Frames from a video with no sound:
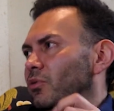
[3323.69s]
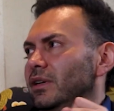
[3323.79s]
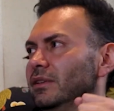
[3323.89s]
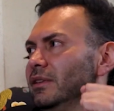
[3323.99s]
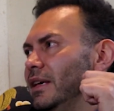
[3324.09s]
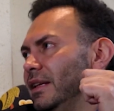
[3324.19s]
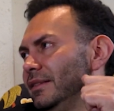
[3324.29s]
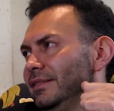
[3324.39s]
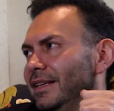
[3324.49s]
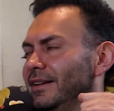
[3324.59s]
We're
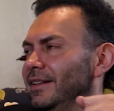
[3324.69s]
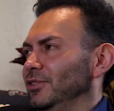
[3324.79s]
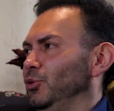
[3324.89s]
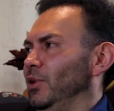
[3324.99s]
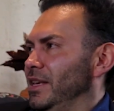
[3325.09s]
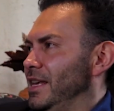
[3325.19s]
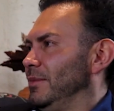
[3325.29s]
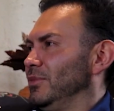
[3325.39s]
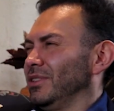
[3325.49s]
getting there at 2 a.m.